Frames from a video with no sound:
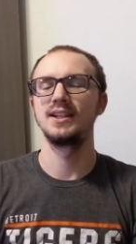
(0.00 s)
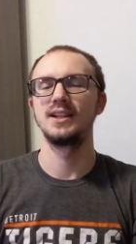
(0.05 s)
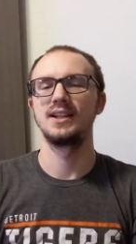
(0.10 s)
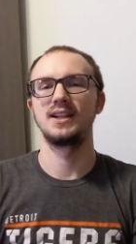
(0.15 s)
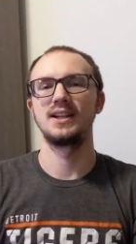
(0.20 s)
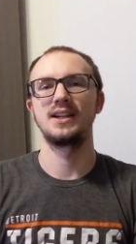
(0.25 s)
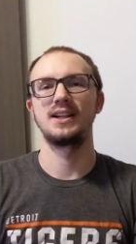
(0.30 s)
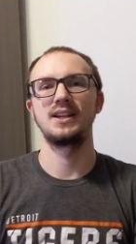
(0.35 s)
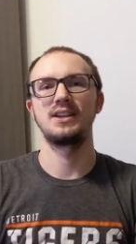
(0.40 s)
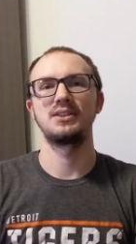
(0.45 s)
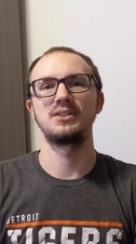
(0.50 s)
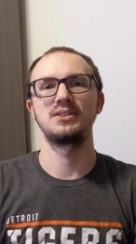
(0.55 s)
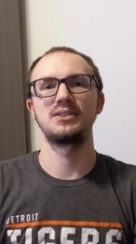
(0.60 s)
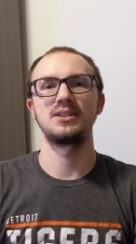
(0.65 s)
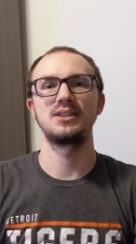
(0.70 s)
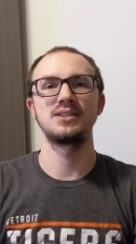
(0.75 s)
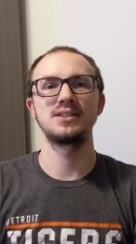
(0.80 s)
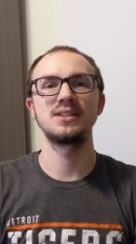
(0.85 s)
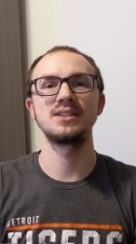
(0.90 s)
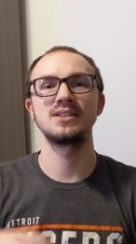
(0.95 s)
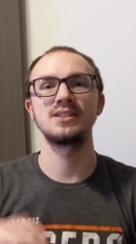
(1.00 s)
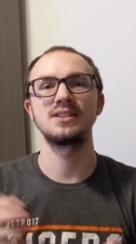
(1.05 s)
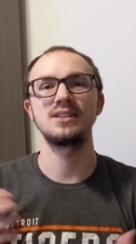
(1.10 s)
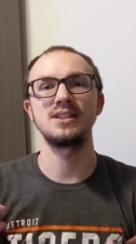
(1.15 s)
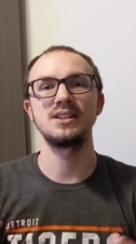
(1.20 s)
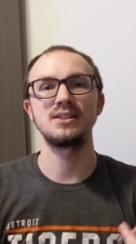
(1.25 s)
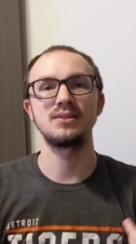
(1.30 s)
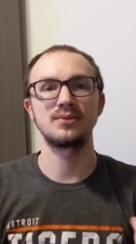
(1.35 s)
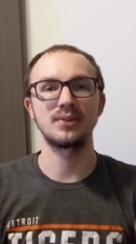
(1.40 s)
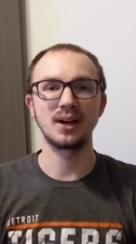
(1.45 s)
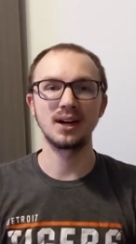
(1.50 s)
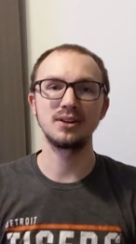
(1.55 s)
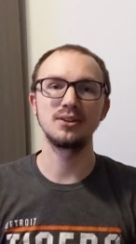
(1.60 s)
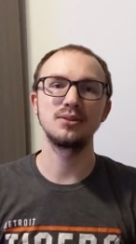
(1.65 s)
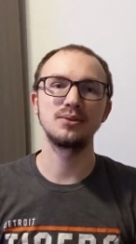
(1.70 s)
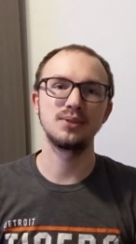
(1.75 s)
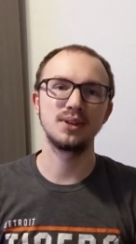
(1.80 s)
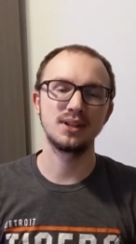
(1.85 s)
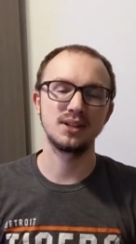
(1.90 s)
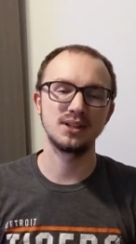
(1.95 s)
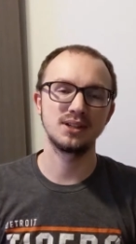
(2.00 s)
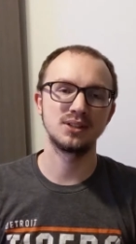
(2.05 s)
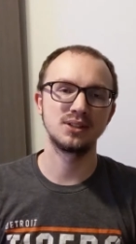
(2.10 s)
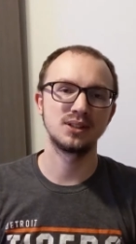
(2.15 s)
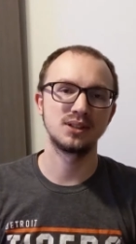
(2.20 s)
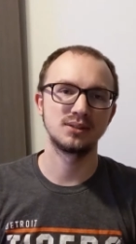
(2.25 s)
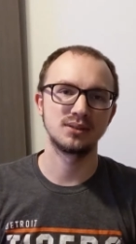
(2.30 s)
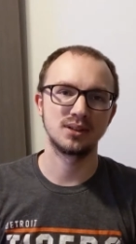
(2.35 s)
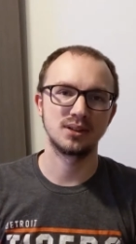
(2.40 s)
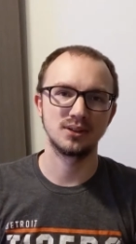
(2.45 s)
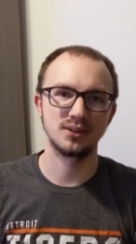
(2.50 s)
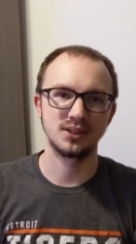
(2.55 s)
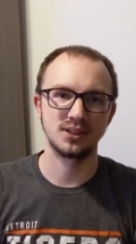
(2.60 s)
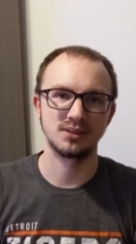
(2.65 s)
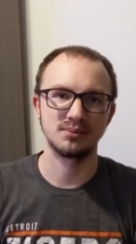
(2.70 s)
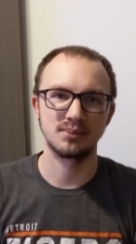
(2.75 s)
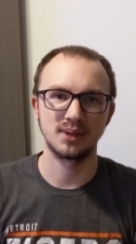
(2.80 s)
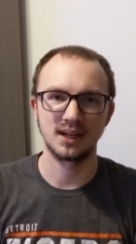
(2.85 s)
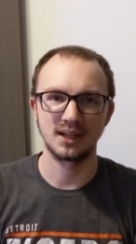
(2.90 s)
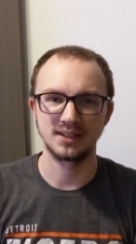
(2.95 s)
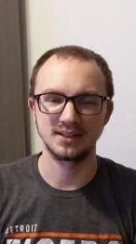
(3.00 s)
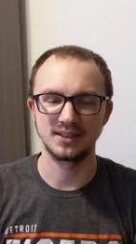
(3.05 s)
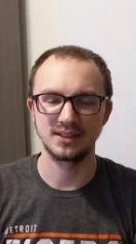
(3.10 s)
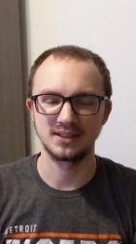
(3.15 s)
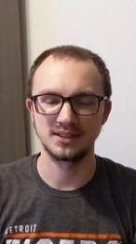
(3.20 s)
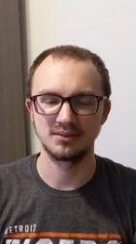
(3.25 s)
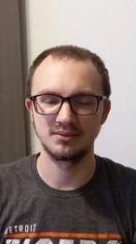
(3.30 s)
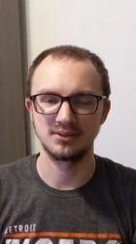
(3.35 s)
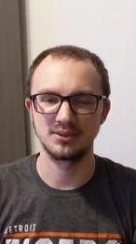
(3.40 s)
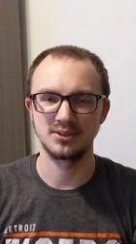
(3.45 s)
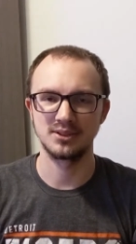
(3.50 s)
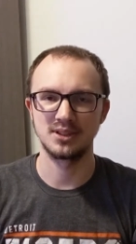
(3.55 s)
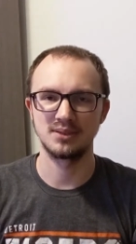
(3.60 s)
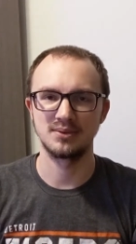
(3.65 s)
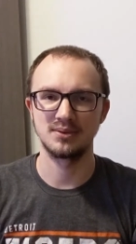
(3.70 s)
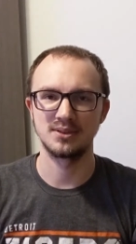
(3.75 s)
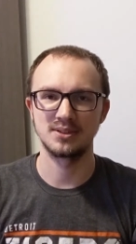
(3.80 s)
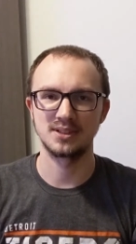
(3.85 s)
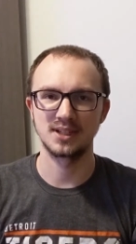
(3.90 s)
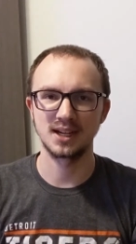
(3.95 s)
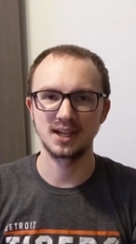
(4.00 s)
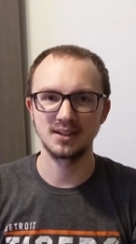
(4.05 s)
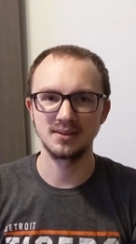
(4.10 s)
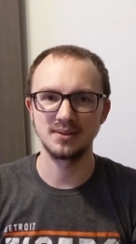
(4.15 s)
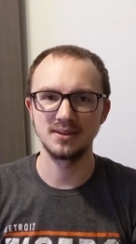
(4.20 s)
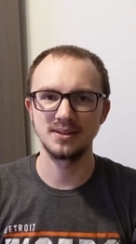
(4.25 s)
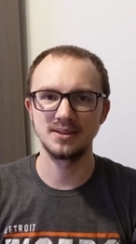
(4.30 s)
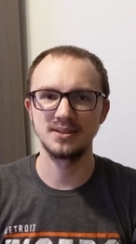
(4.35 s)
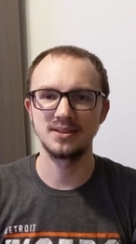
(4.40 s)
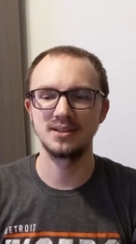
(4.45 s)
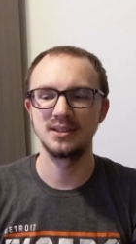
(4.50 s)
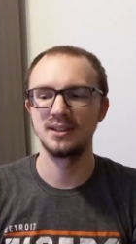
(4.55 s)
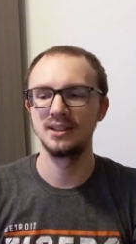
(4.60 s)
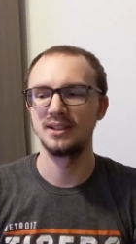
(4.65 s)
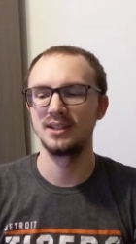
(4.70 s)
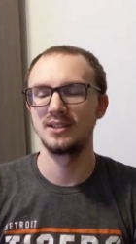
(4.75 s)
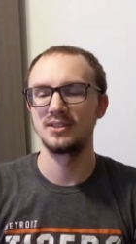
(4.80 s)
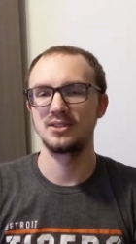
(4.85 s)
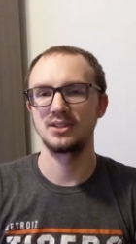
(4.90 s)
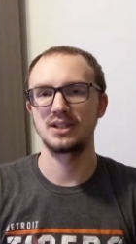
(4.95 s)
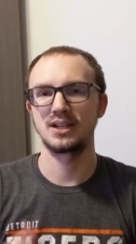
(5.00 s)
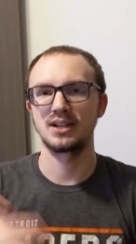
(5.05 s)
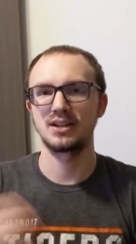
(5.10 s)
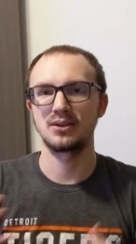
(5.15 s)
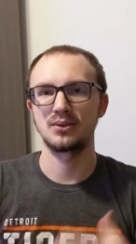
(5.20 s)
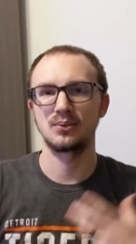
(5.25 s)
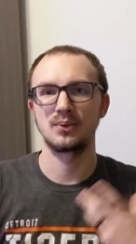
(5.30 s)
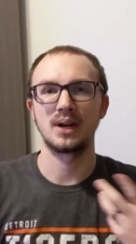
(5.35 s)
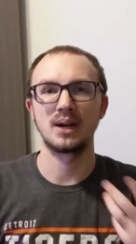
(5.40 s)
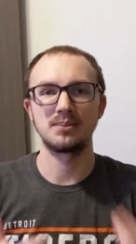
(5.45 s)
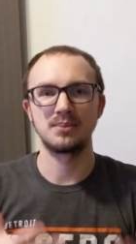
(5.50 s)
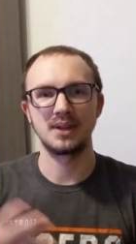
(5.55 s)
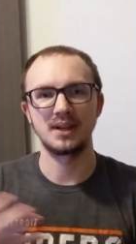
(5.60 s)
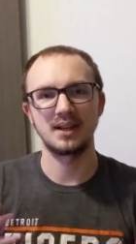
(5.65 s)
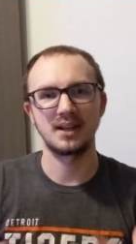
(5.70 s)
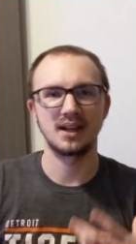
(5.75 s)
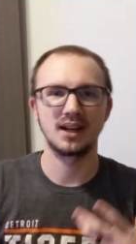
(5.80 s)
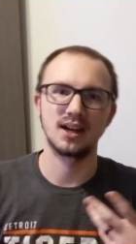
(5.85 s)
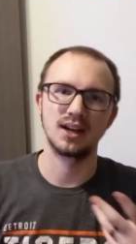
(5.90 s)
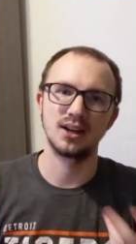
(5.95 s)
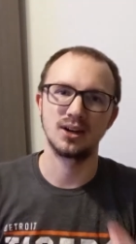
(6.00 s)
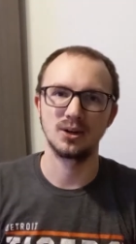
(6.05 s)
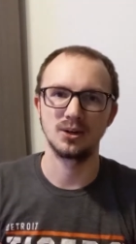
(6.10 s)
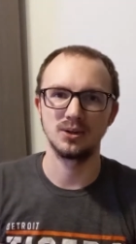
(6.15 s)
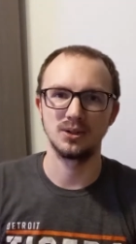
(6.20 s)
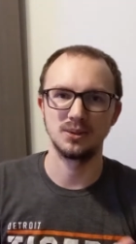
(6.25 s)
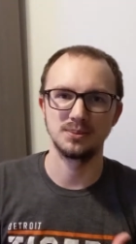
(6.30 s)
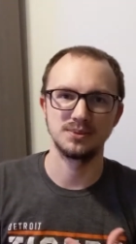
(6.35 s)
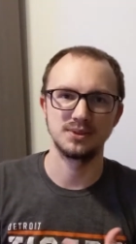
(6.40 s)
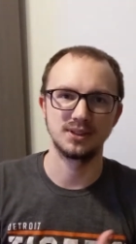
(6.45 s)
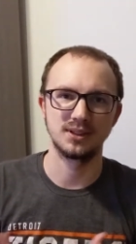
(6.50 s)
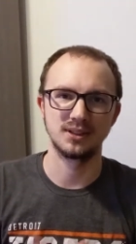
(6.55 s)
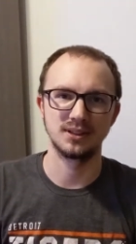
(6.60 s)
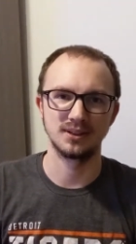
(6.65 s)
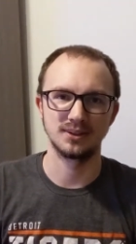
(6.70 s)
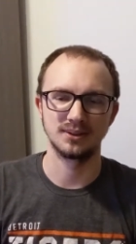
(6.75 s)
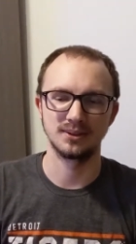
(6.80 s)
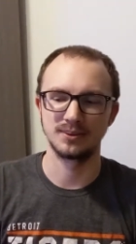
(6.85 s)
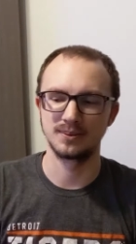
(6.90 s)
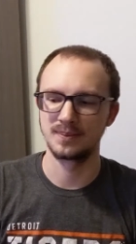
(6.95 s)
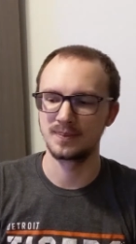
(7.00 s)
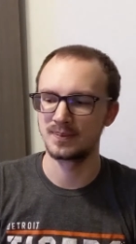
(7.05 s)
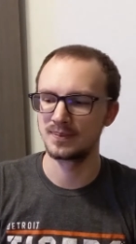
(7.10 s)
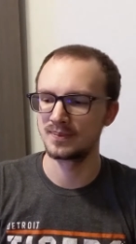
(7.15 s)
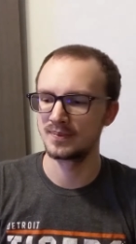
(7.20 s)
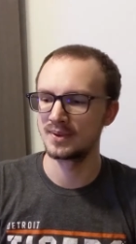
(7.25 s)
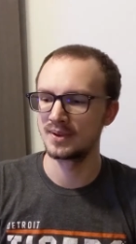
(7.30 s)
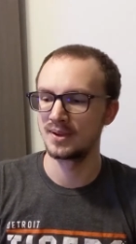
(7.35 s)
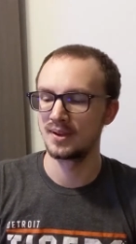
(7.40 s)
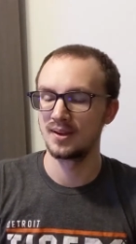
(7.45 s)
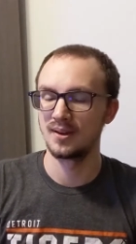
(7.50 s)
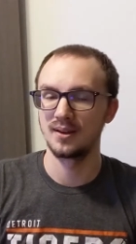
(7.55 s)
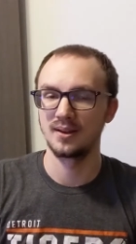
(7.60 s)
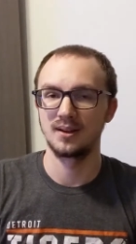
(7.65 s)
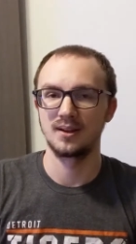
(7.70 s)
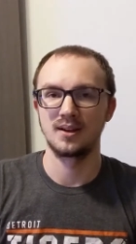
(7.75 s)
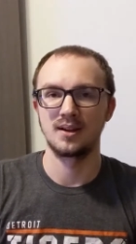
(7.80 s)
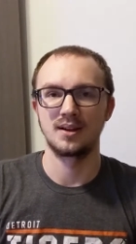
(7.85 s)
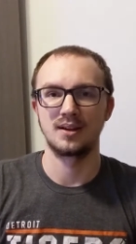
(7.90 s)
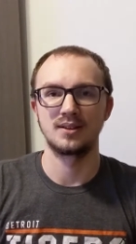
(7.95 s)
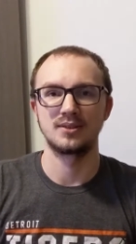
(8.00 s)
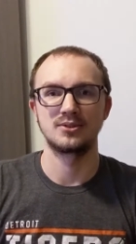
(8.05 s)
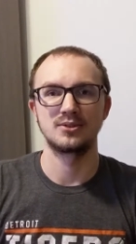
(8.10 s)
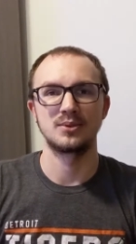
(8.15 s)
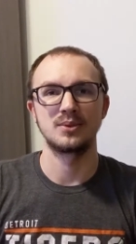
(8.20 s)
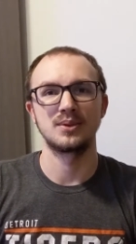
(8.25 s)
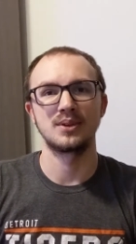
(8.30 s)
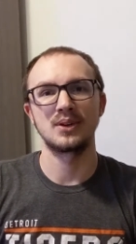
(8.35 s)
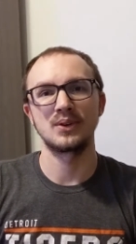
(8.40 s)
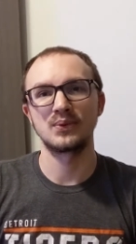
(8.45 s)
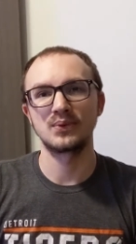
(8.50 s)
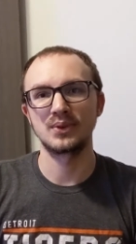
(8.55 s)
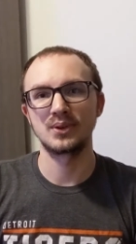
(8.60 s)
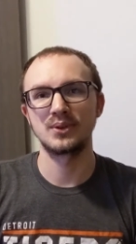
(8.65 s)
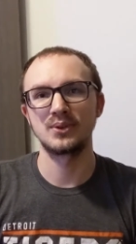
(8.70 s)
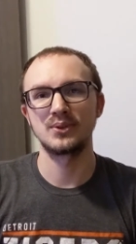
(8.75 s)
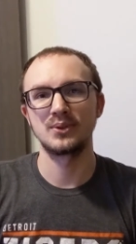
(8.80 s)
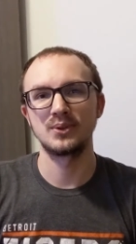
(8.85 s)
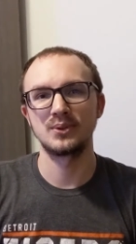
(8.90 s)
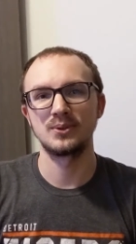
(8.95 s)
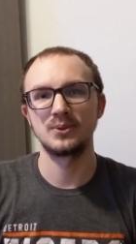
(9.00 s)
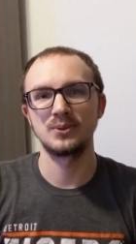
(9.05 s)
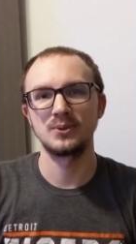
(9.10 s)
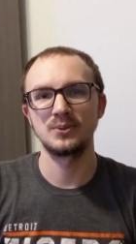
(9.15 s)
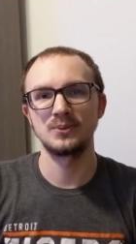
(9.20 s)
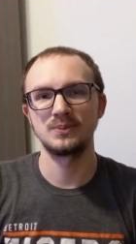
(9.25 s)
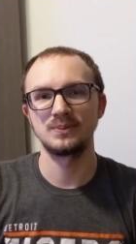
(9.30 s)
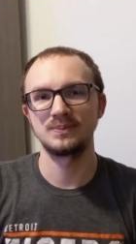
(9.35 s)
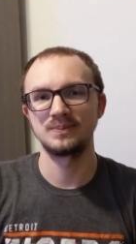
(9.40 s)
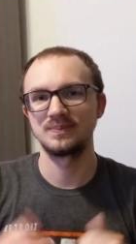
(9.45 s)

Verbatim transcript: uh, and this is the final video of all the unboxings of the stuff inside of it to kind of wrap that guy all up together. Uh, so without further ado,